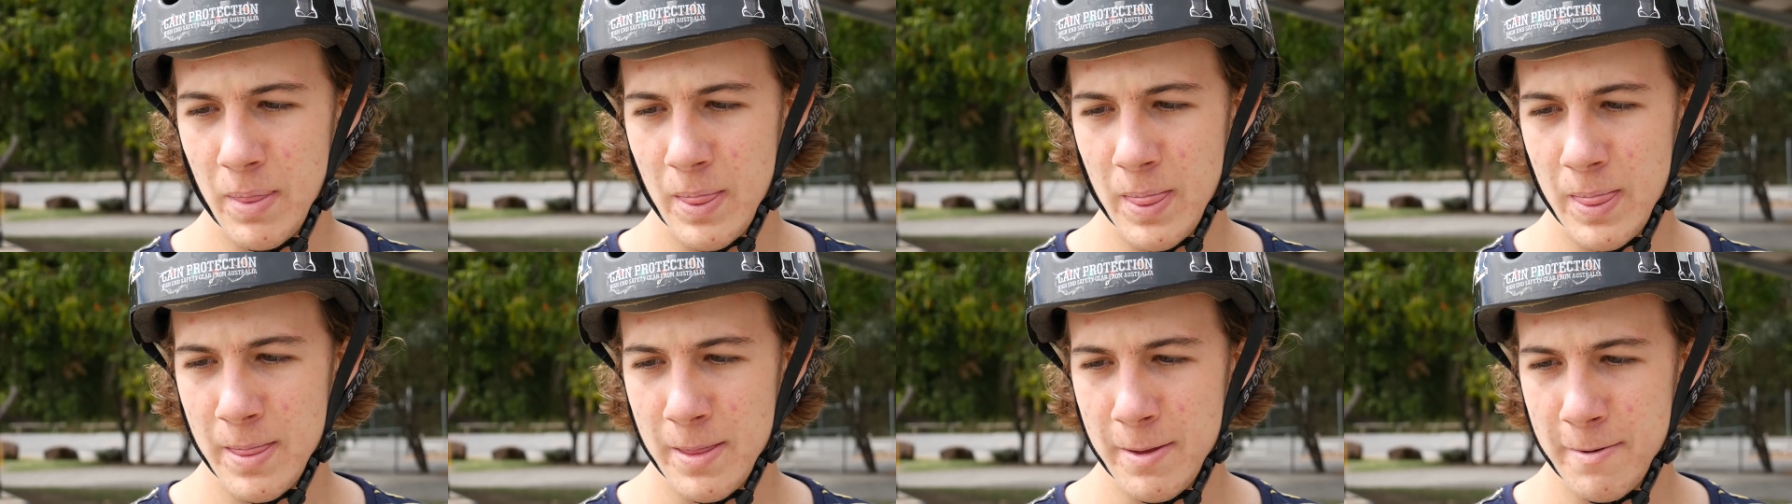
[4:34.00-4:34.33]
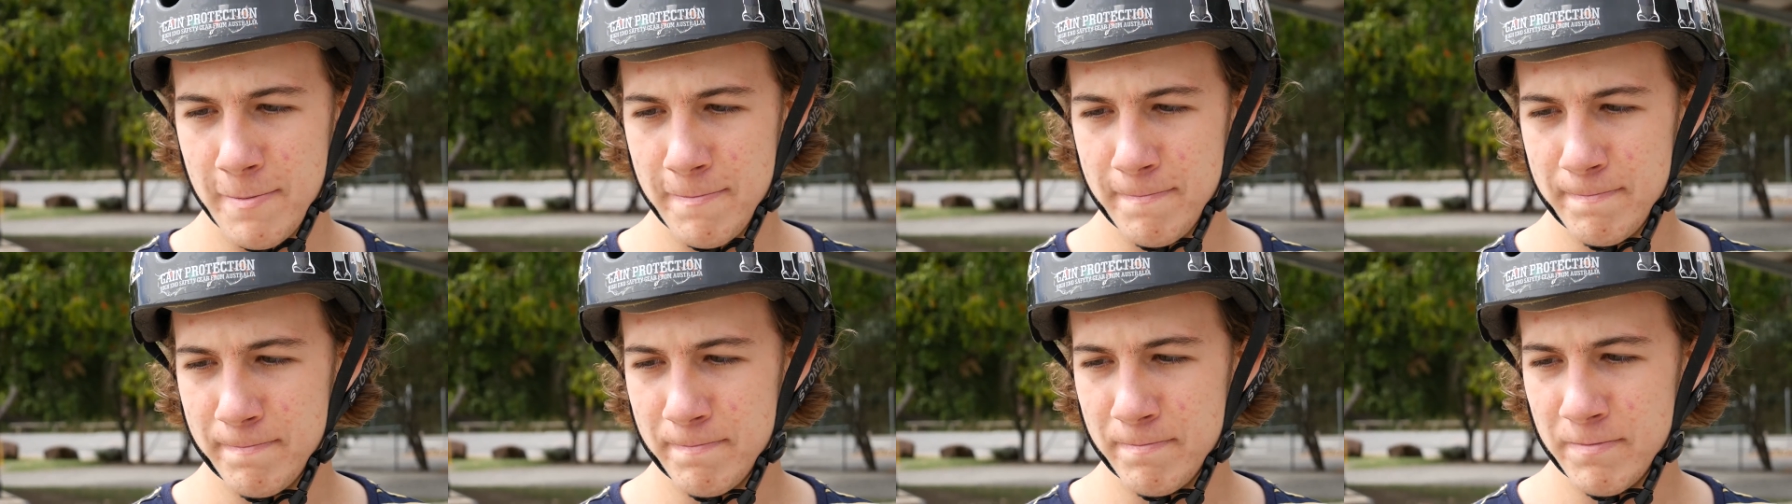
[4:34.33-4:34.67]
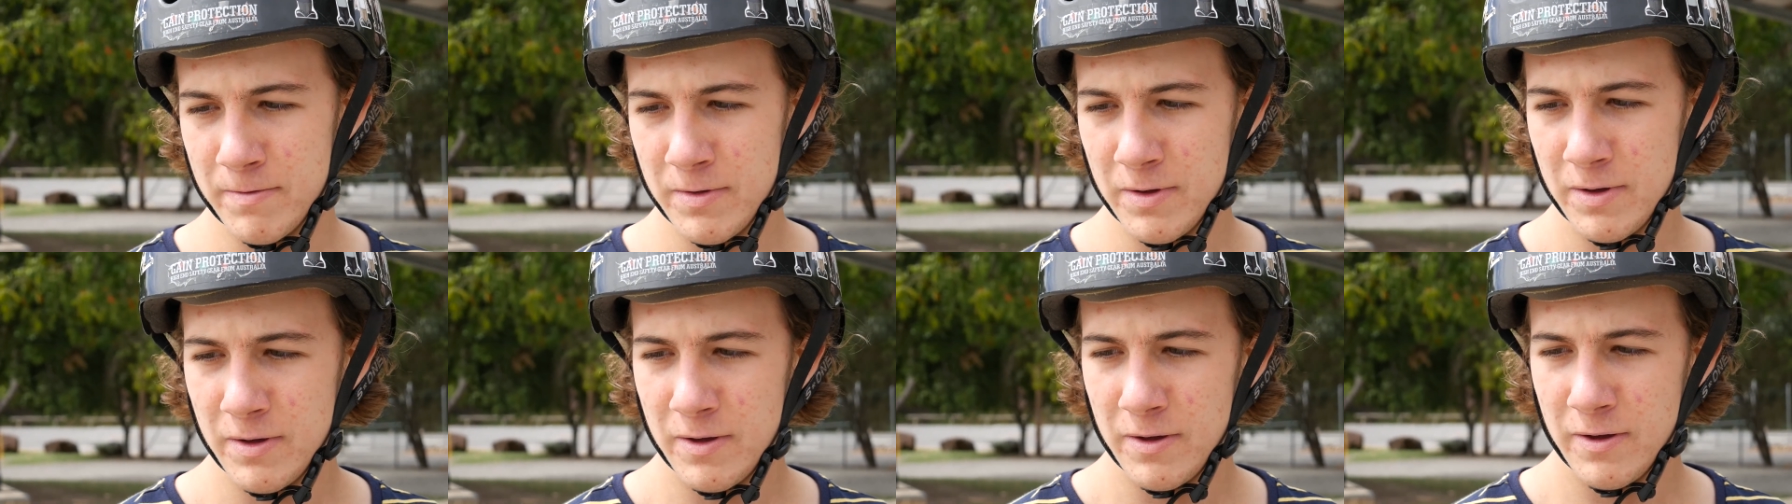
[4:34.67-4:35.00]
Okay,
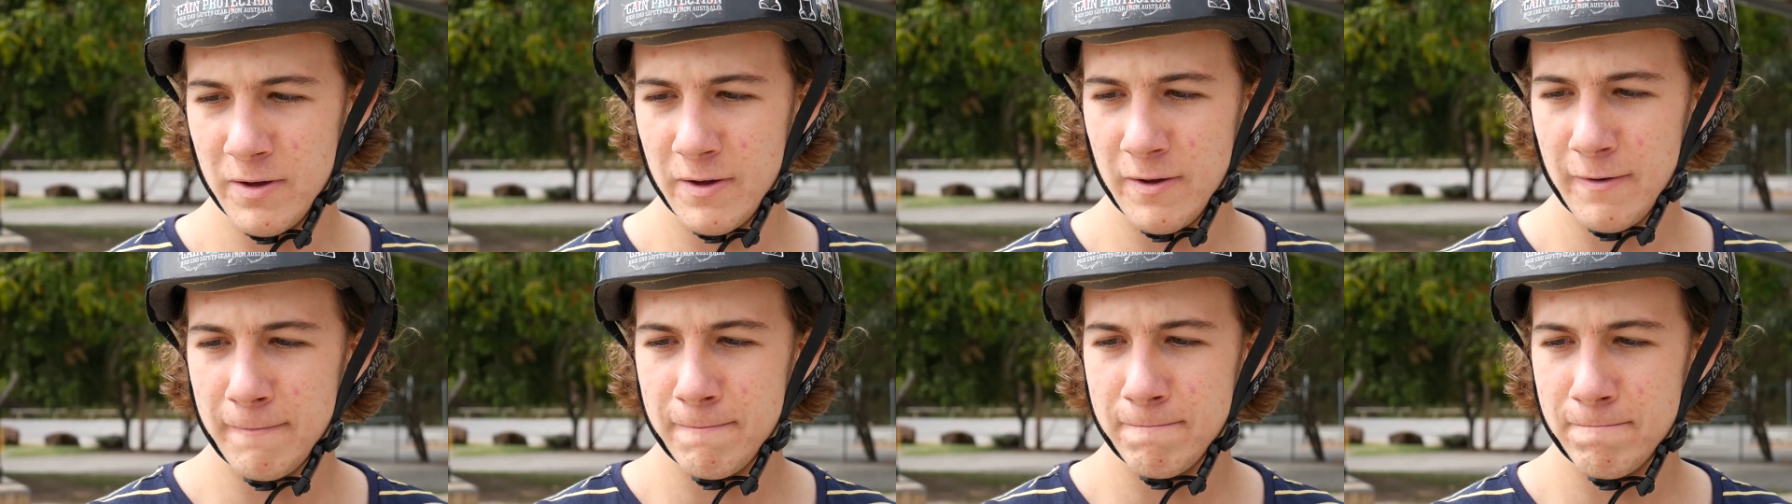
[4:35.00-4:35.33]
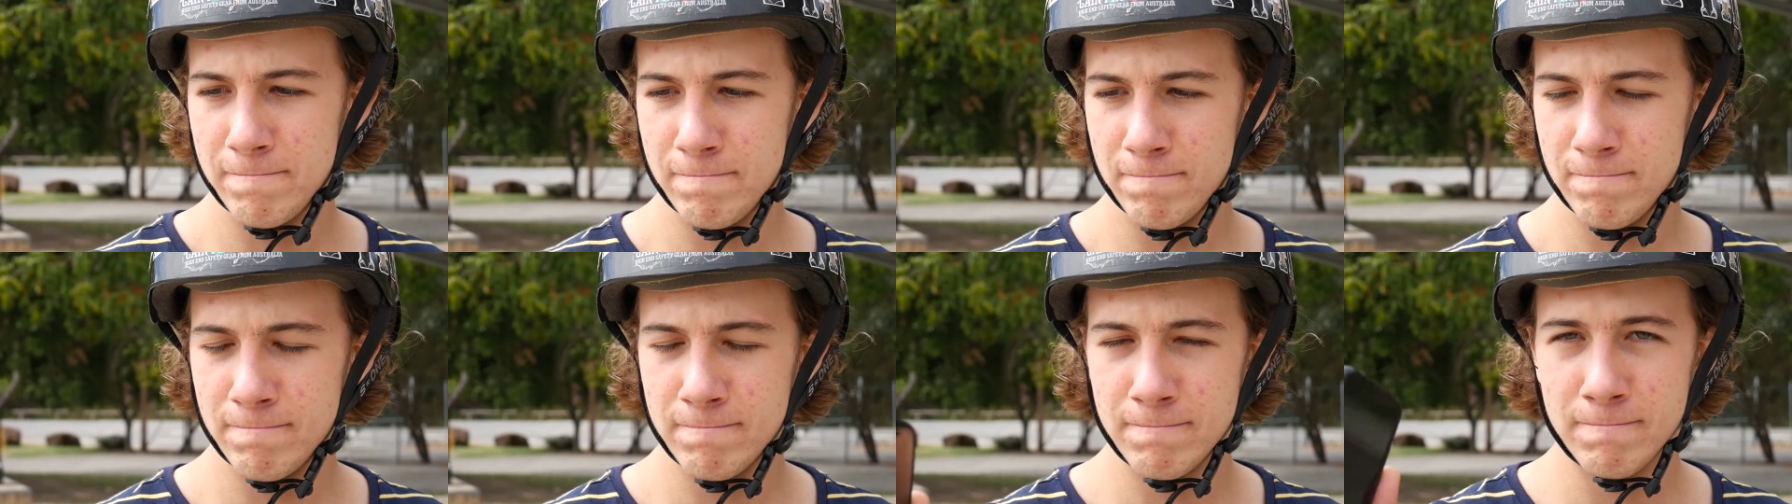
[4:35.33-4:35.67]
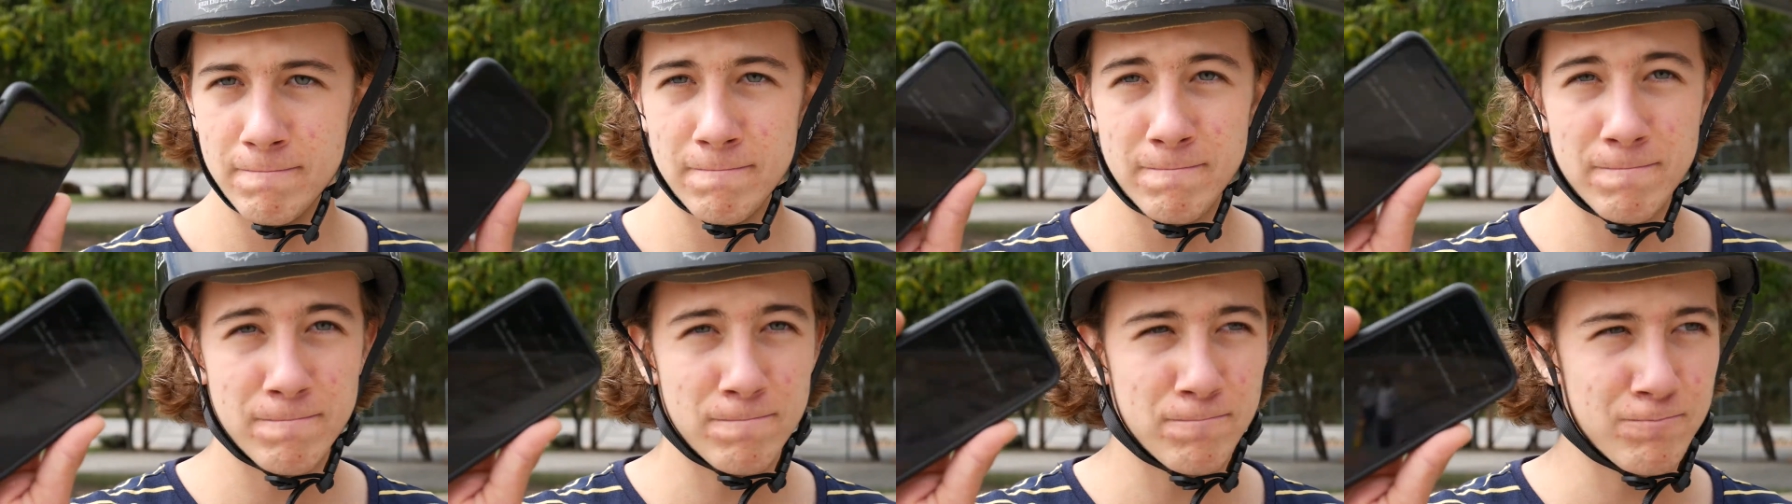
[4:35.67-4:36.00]
done.
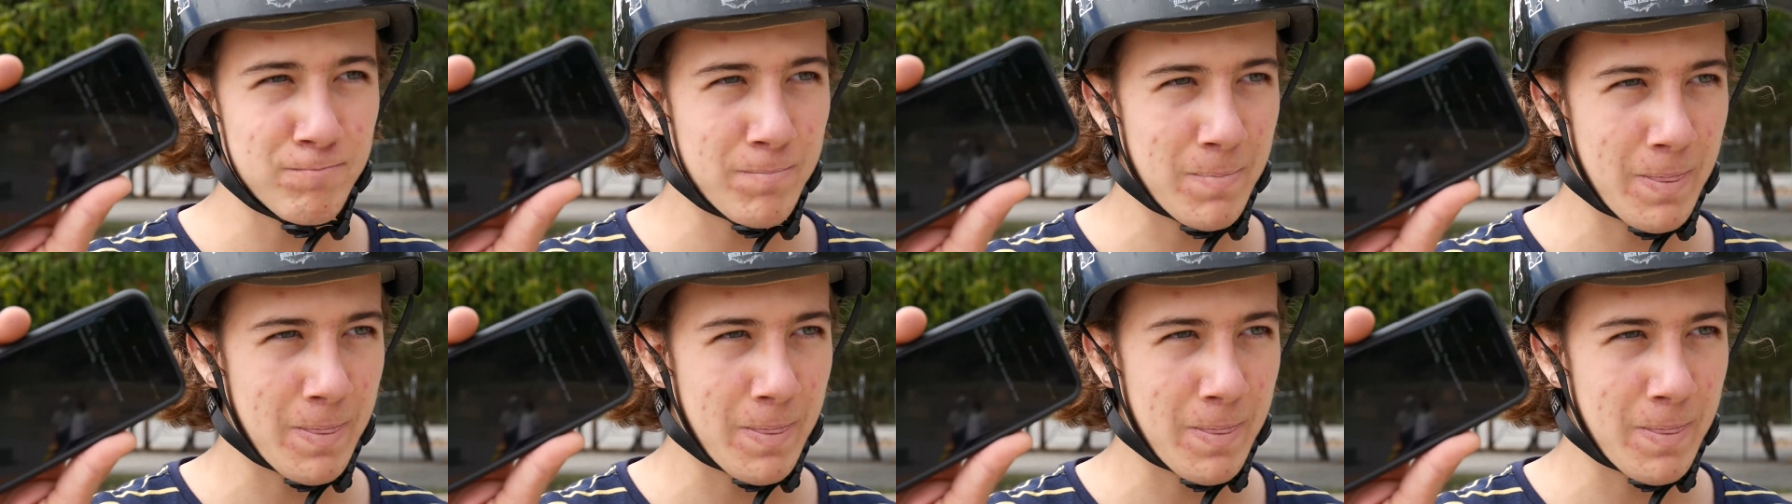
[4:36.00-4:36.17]
That